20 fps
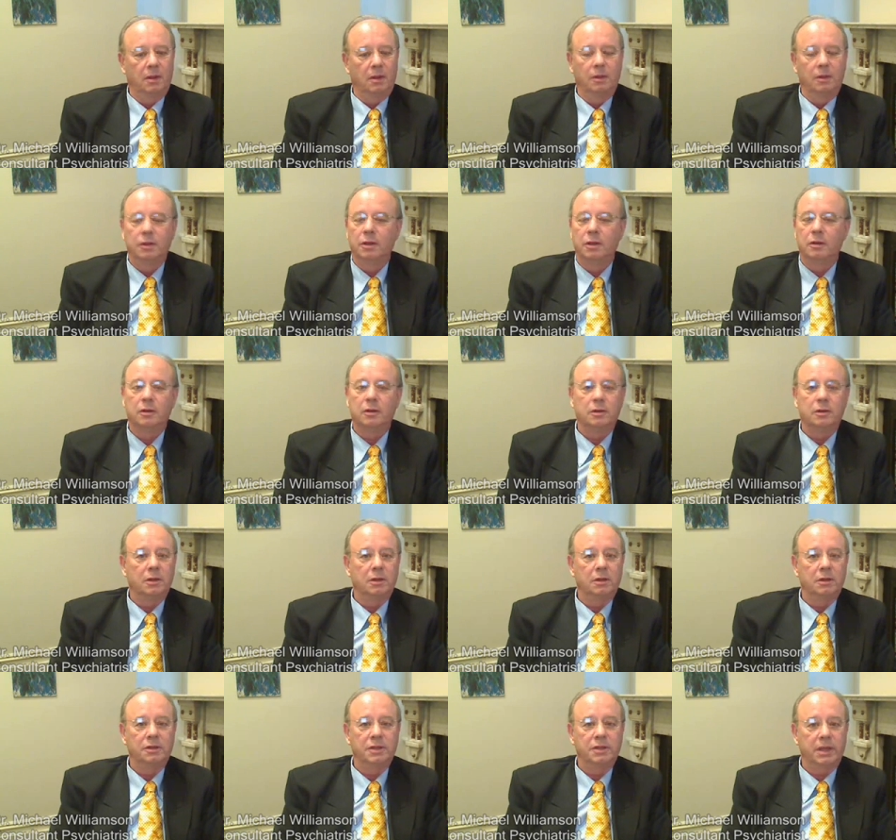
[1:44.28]
You could
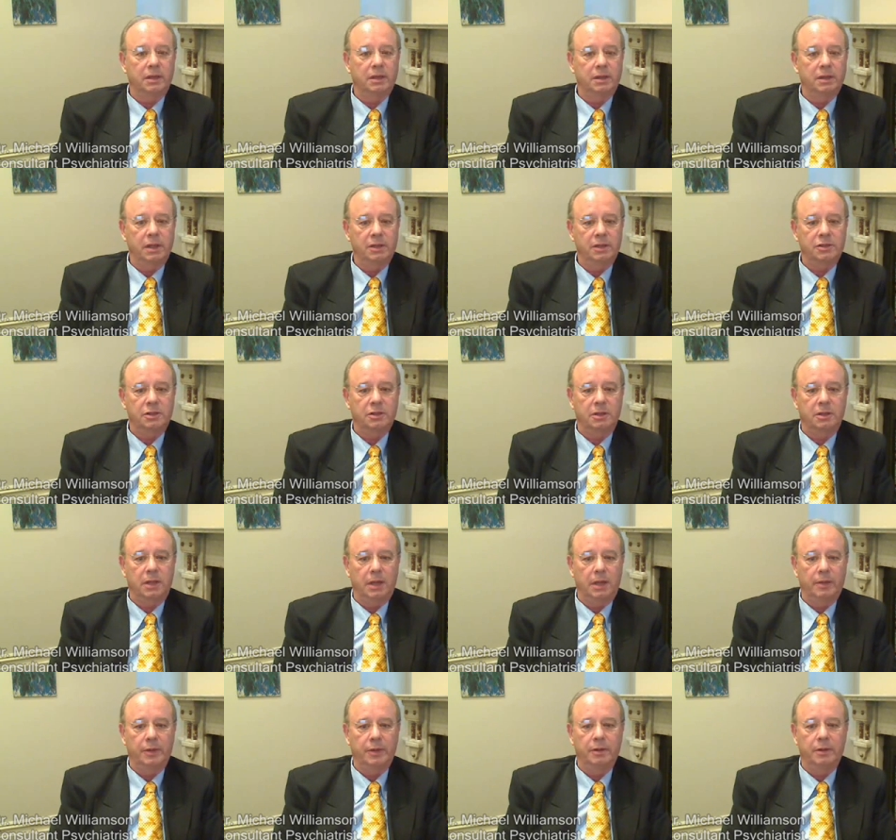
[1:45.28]
learn techniques to
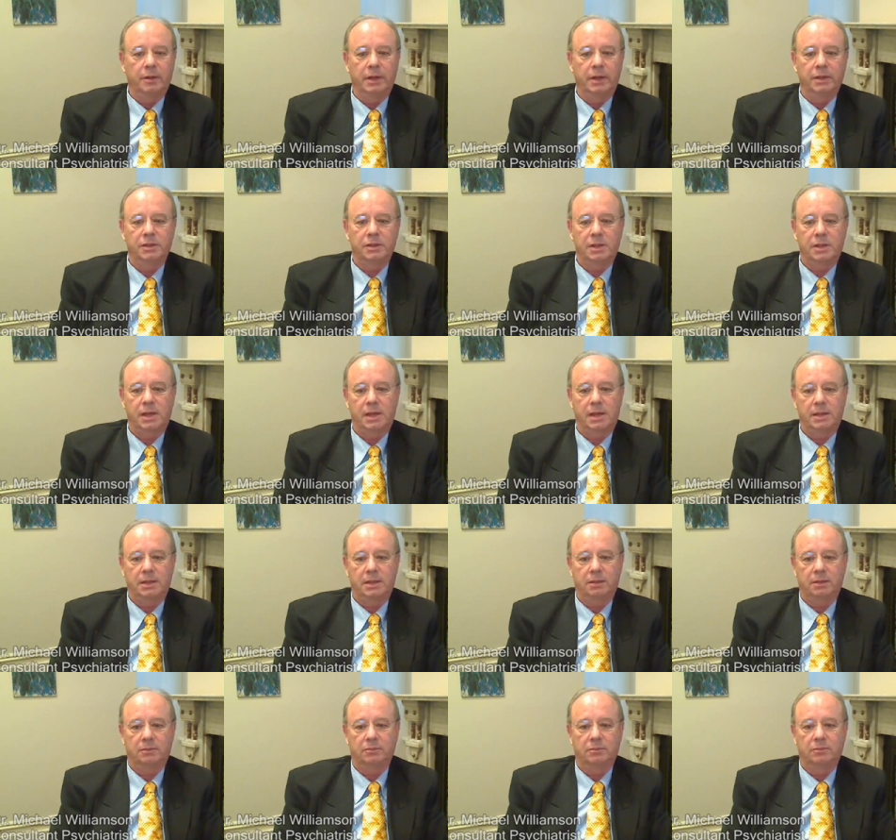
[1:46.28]
lower your
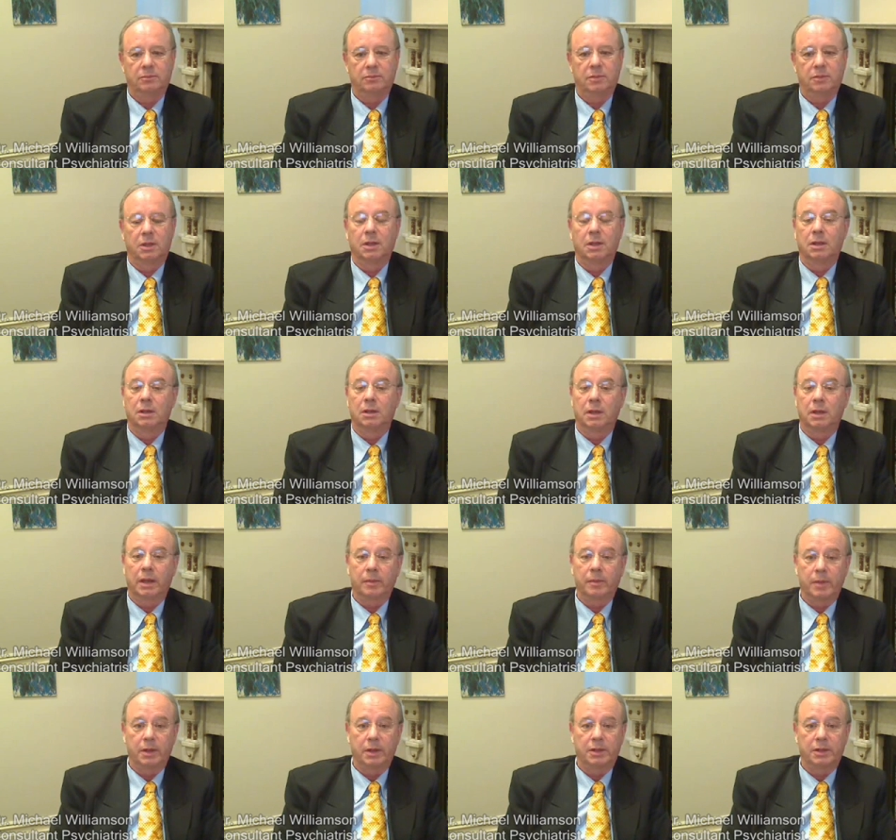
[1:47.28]
anxiety,
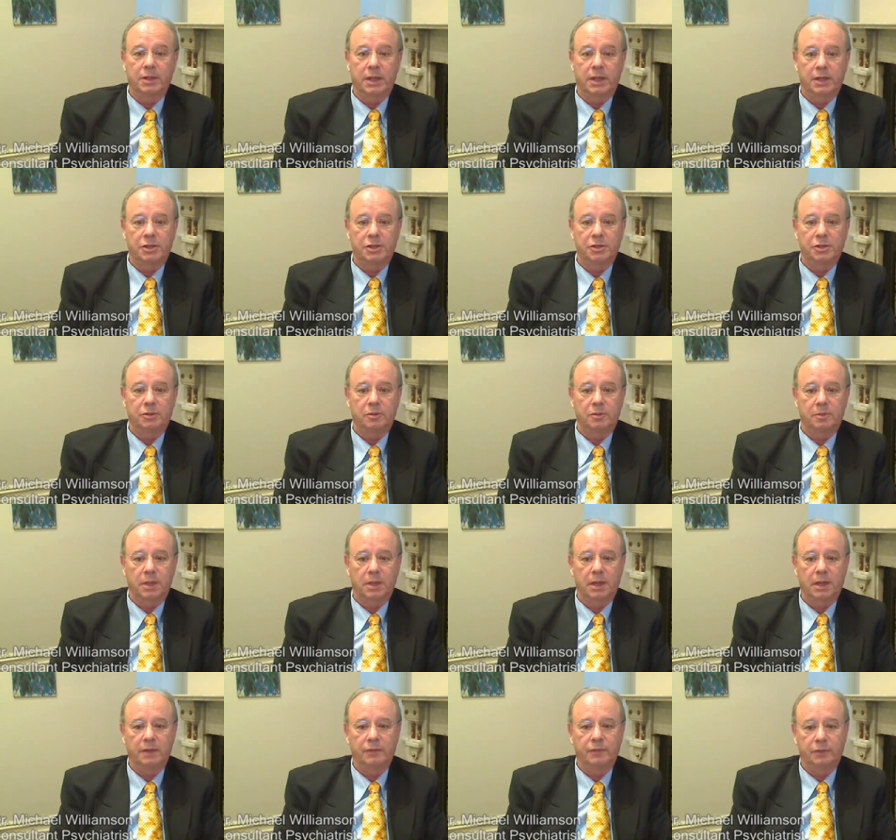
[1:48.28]
like meditation or
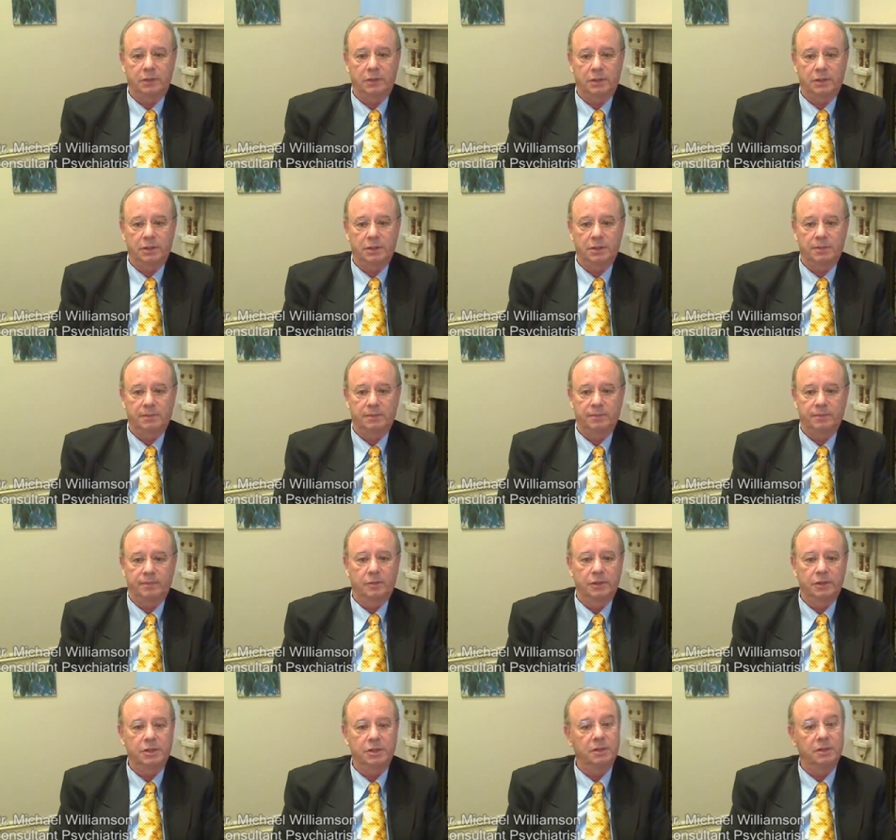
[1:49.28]
mindfulness,
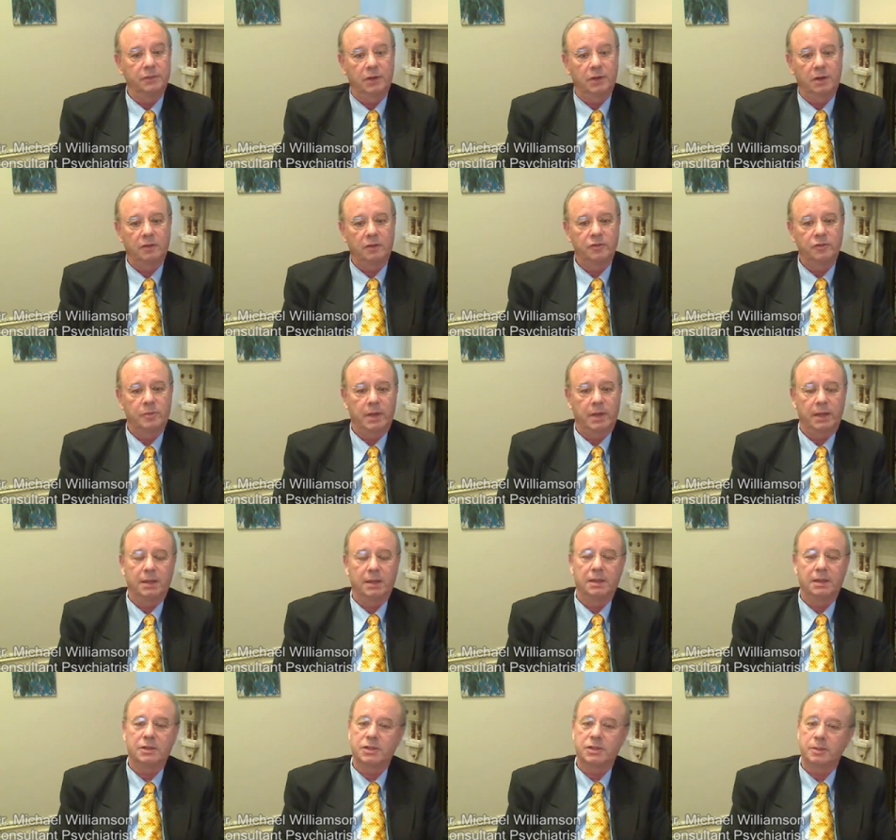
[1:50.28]
which involves
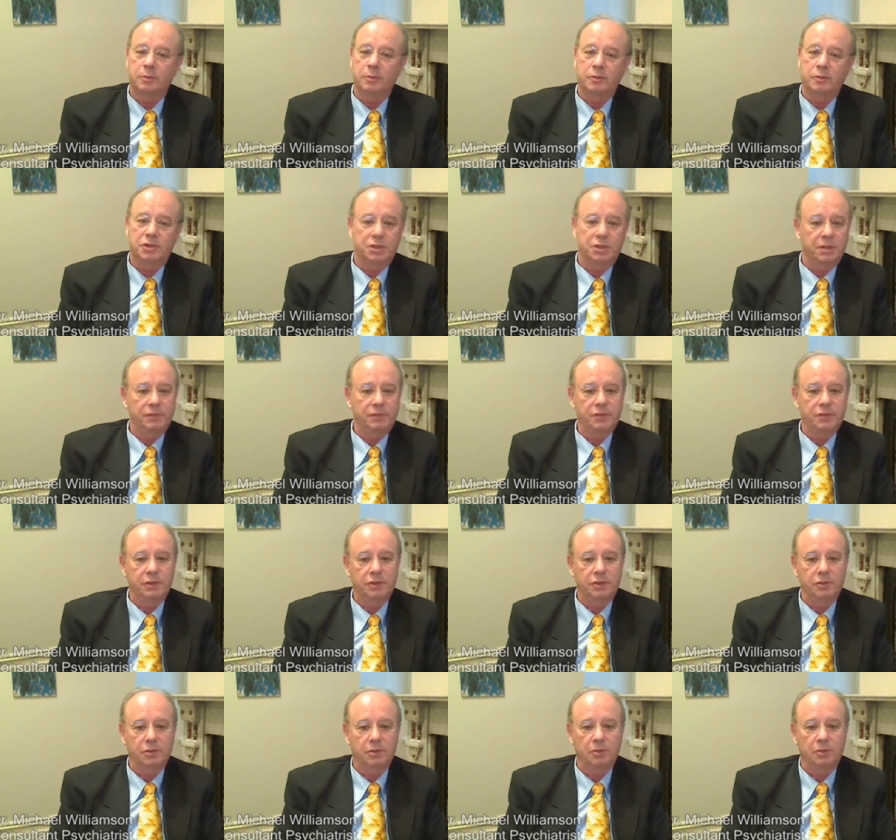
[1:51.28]
making simple shifts
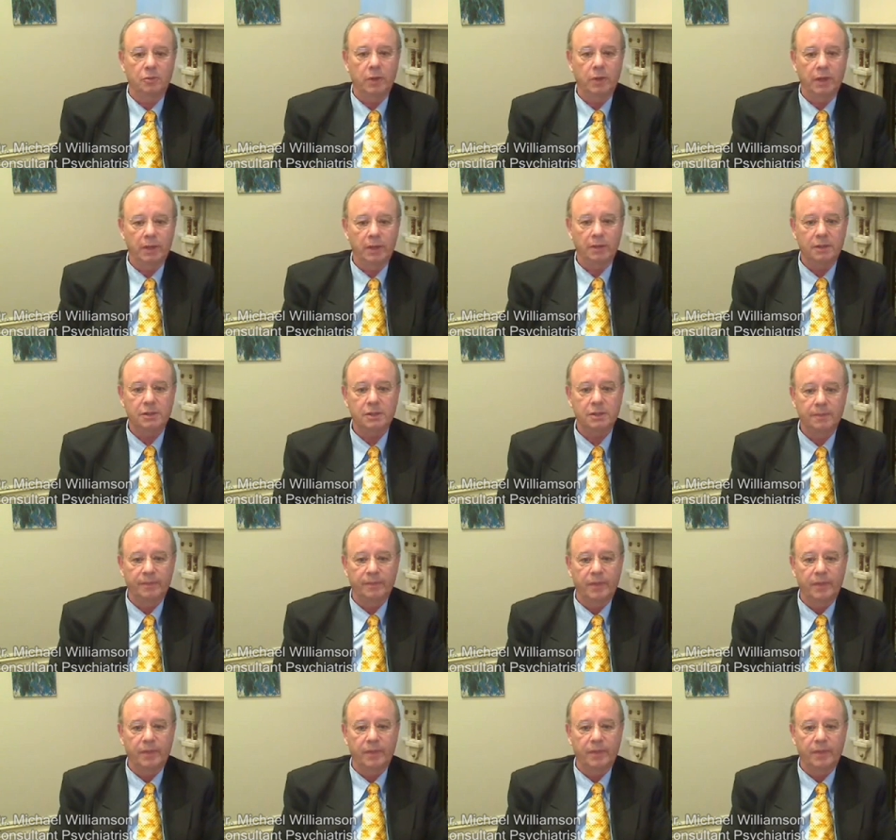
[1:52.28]
in your awareness